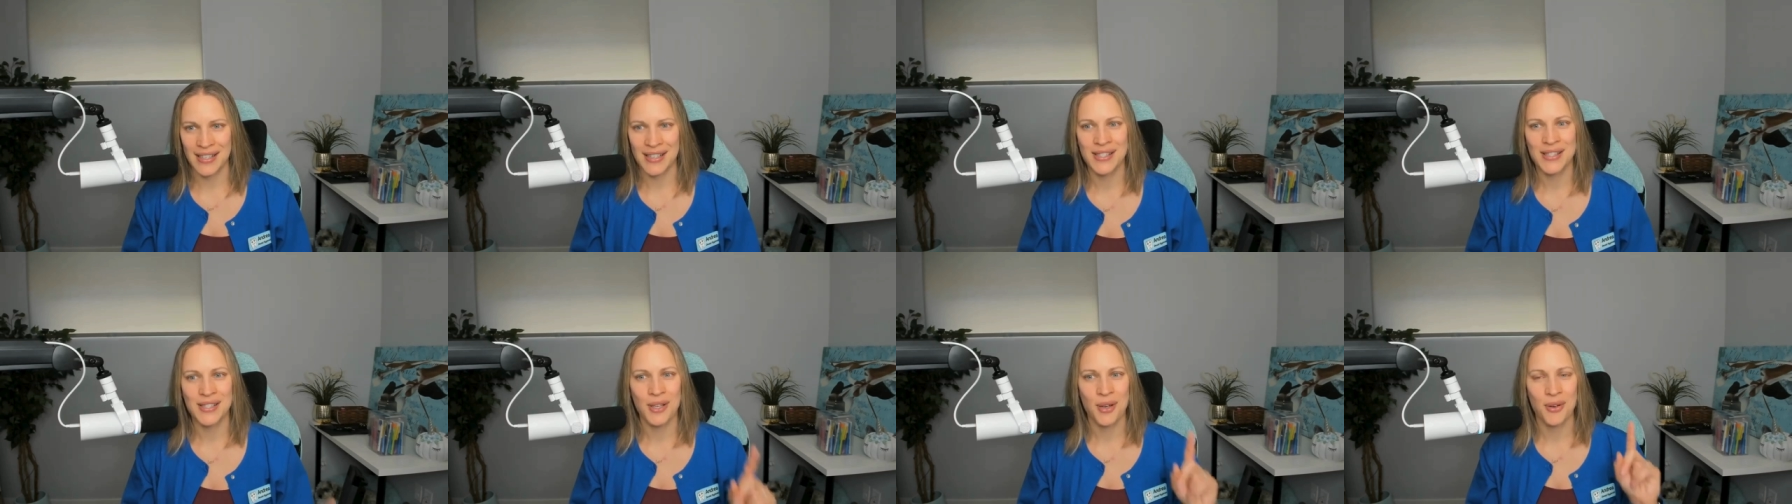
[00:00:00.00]

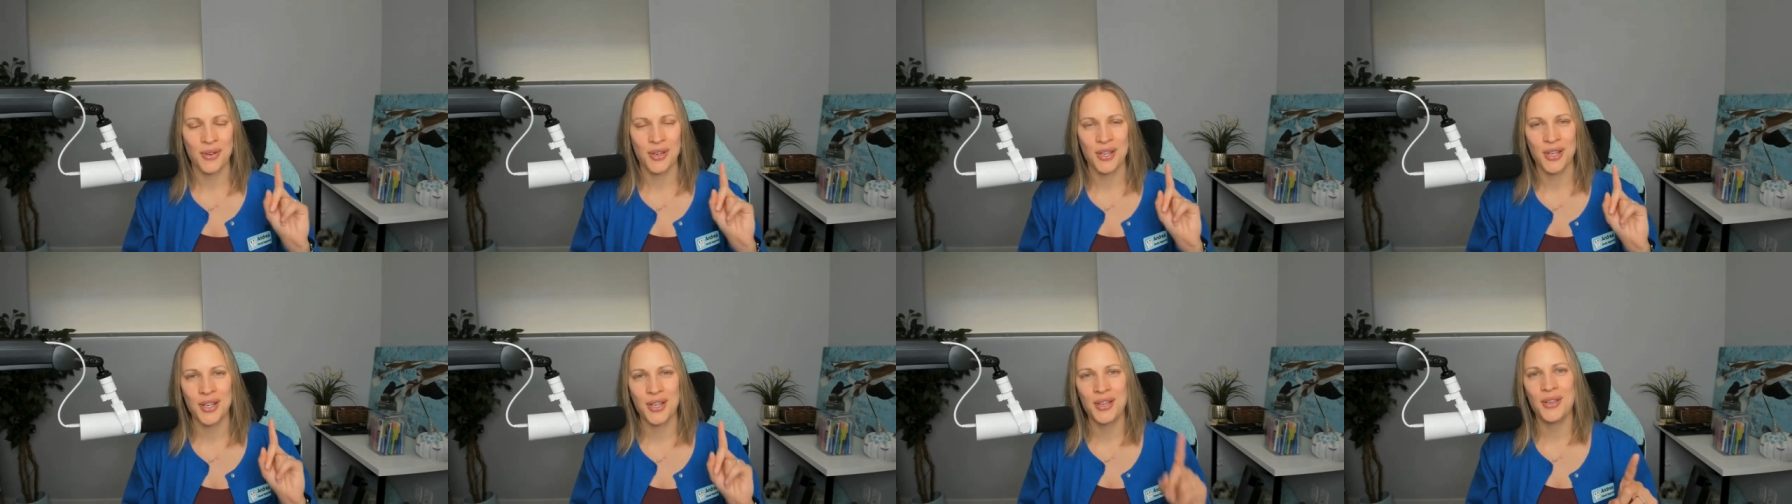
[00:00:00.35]
So
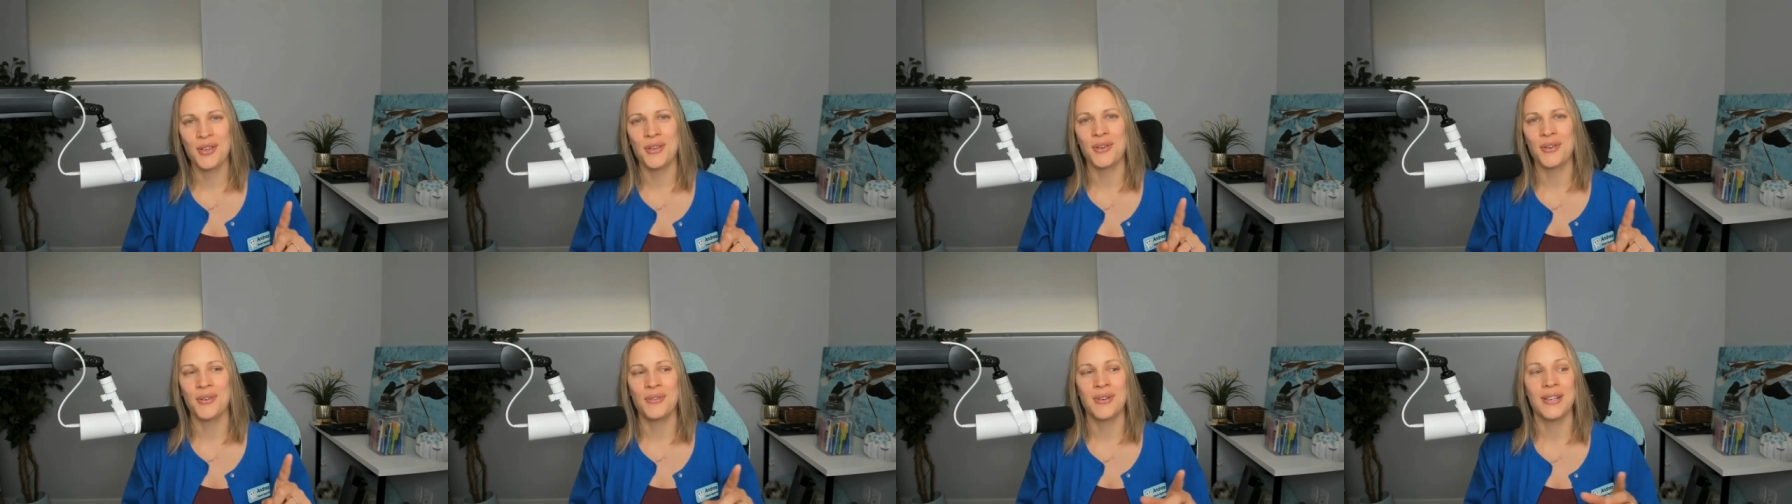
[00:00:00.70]

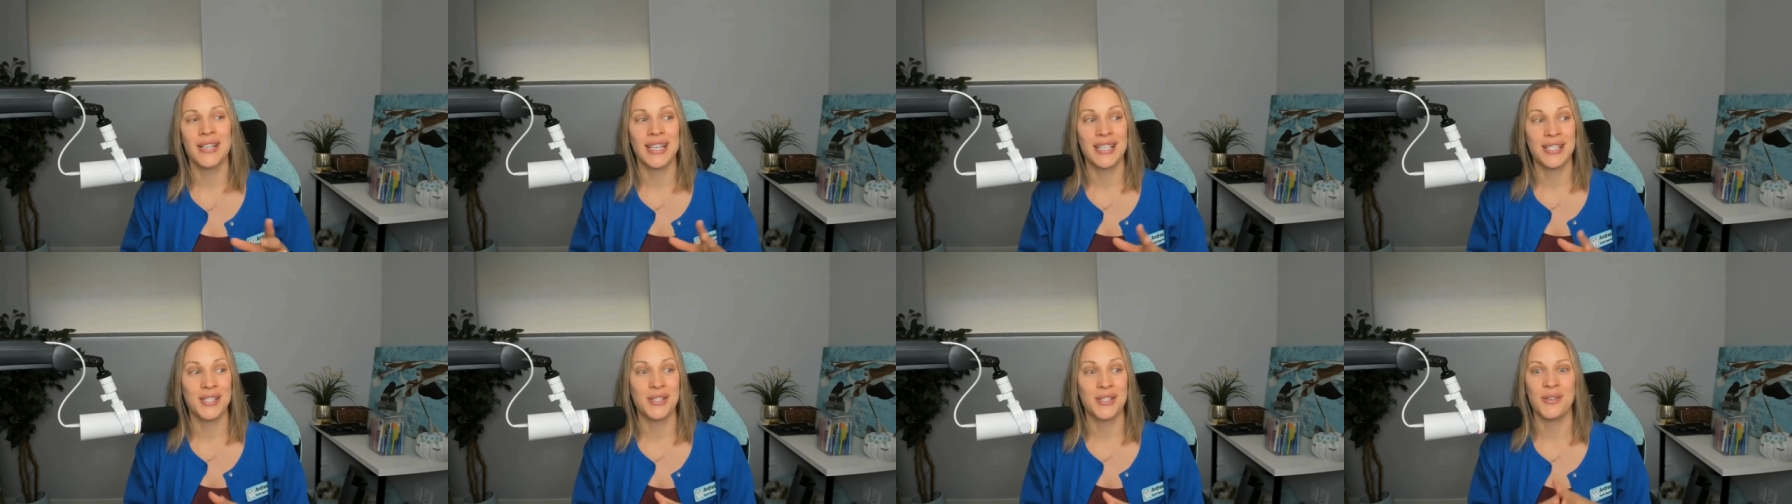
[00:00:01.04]
you
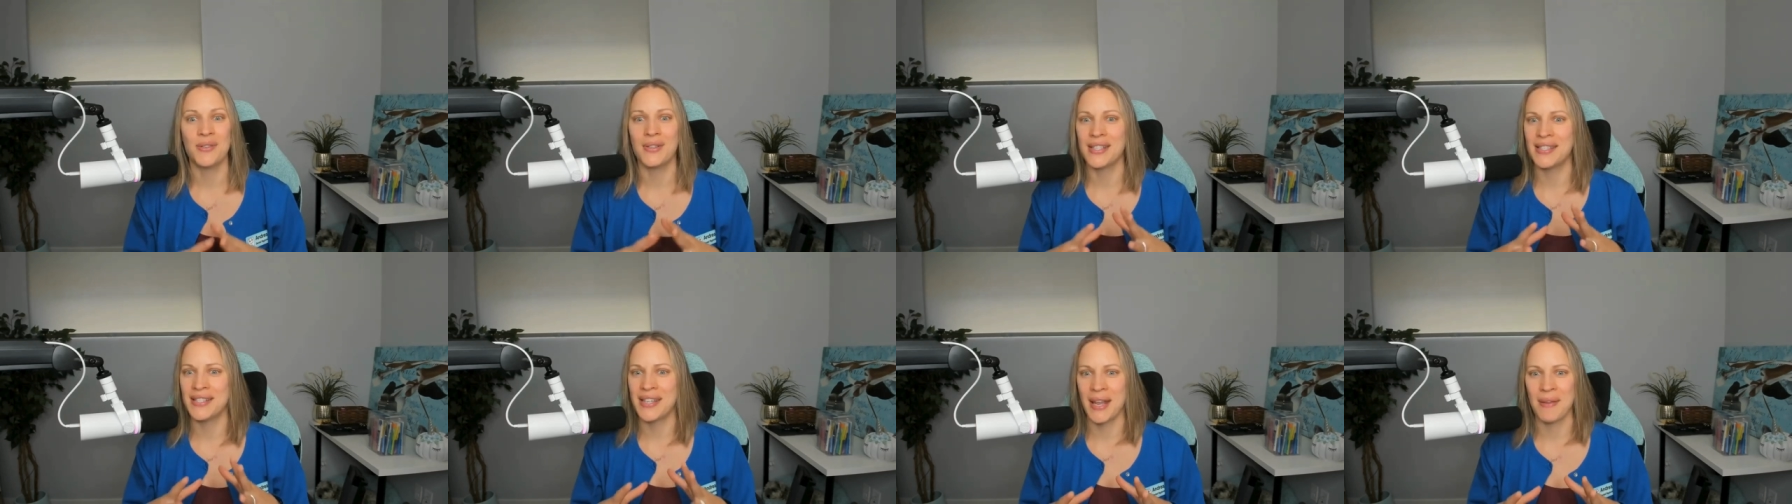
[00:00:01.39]
need to do
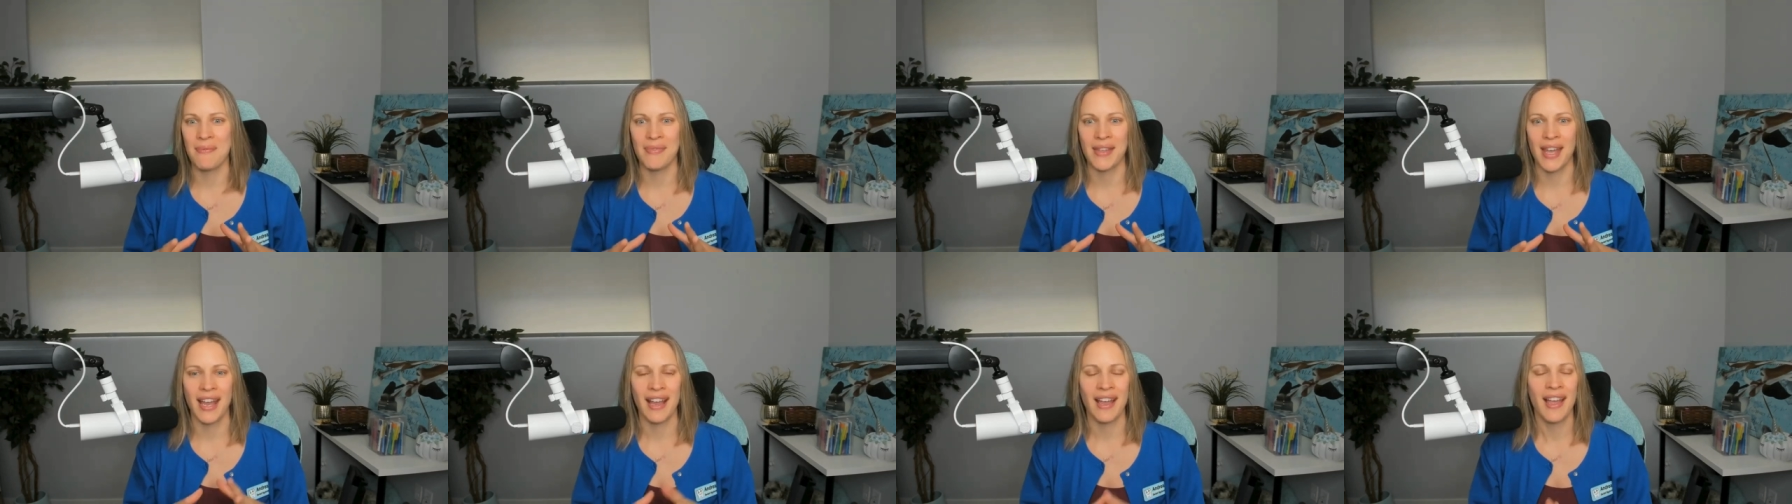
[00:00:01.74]
the same thing.